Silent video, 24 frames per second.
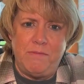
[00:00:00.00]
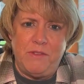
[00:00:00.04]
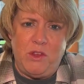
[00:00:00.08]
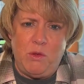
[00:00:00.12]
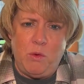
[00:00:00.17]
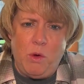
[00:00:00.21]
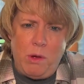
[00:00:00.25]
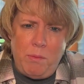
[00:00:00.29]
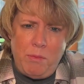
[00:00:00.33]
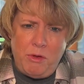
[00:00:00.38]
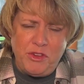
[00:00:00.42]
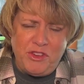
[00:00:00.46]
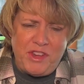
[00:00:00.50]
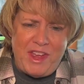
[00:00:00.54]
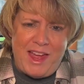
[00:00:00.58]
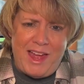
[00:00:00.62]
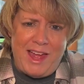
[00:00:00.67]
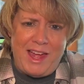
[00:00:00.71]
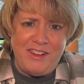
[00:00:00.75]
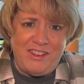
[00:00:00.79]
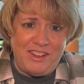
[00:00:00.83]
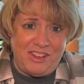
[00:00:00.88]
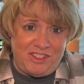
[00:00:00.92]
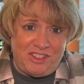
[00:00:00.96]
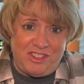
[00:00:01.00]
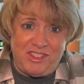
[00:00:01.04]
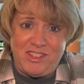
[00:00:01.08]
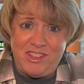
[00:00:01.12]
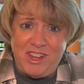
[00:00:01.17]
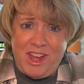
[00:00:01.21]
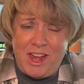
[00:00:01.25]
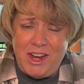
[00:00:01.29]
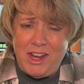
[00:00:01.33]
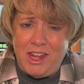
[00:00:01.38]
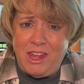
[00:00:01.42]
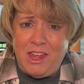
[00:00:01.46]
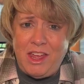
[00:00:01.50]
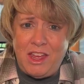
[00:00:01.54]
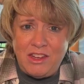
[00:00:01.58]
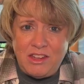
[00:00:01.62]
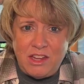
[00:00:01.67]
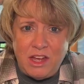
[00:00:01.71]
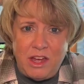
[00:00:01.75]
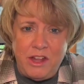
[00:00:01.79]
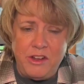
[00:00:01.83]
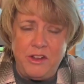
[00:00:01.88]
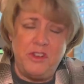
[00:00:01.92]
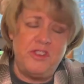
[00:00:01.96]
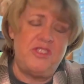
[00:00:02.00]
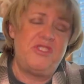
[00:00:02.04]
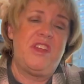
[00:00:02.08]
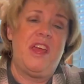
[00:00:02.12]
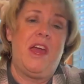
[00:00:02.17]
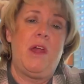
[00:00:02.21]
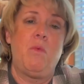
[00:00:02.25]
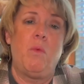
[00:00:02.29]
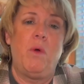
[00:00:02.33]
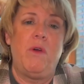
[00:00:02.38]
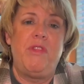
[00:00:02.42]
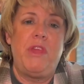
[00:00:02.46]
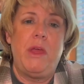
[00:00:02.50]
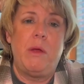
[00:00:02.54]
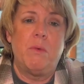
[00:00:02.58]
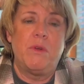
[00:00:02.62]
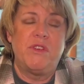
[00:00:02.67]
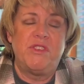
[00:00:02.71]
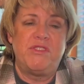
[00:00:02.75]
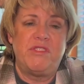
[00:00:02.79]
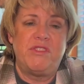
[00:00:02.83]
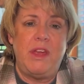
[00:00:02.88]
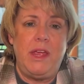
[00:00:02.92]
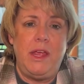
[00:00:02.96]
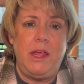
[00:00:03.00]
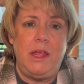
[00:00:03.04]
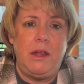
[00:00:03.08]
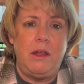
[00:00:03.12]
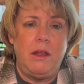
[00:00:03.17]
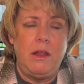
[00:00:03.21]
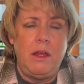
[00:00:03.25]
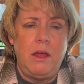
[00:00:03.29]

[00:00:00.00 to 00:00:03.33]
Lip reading: You almost had to study to understand what they were saying.